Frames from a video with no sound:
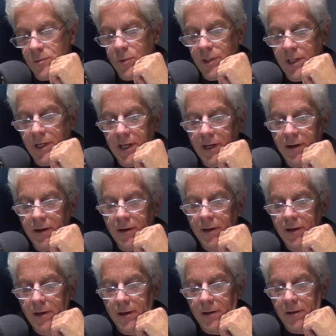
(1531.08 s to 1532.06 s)
when they are
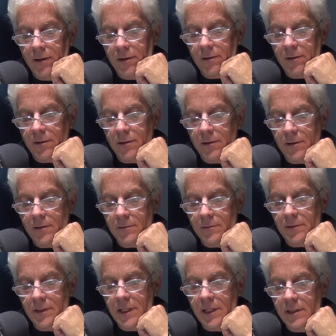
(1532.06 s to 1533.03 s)

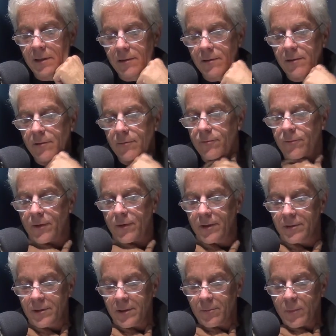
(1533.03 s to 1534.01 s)
need of
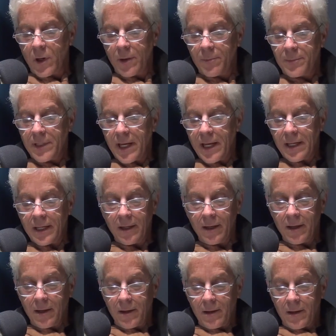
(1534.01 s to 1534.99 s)
some updating.
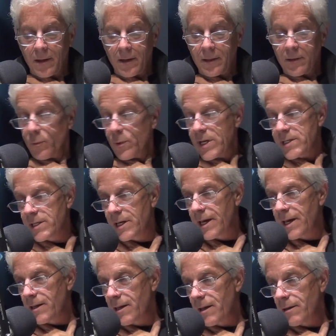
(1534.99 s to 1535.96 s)
And
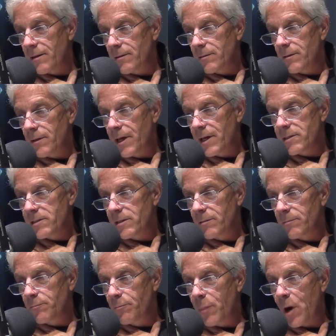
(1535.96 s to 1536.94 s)
Louisiana has
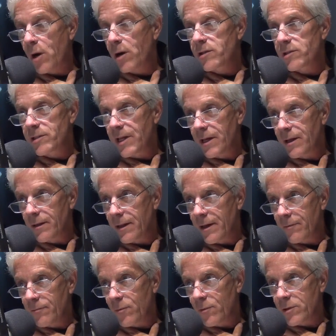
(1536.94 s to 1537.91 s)
the Barksdale
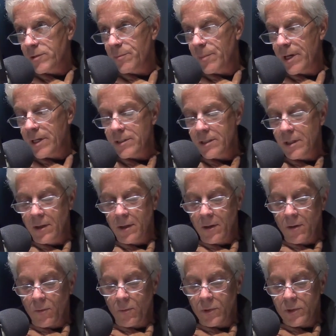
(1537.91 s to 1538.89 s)
Air Force Base,
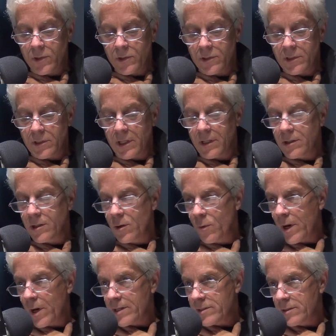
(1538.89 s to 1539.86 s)
which is the
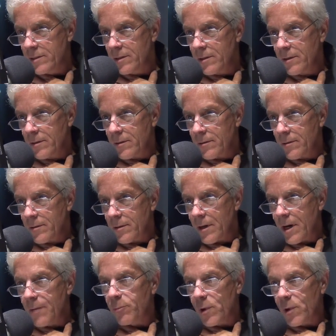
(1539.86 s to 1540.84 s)
U.S.
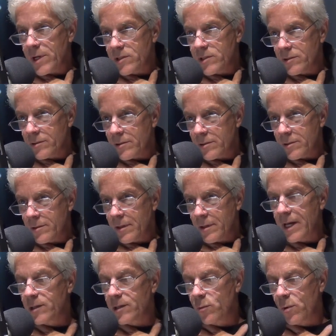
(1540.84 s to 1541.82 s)
operations
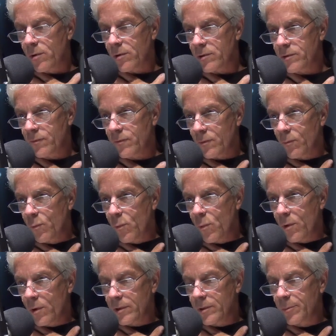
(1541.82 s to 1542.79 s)
headquarters for
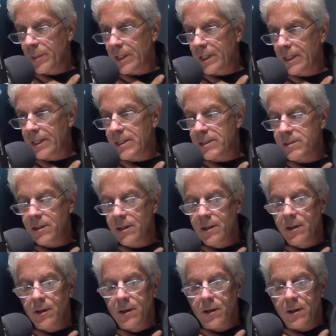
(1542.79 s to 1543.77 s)
war in the Middle East.
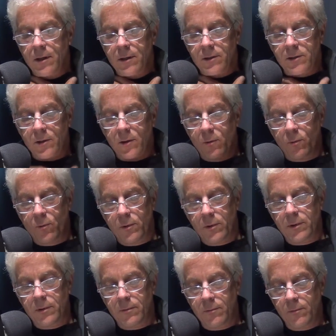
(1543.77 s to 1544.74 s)
So
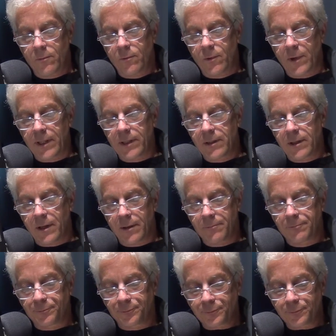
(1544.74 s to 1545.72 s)
when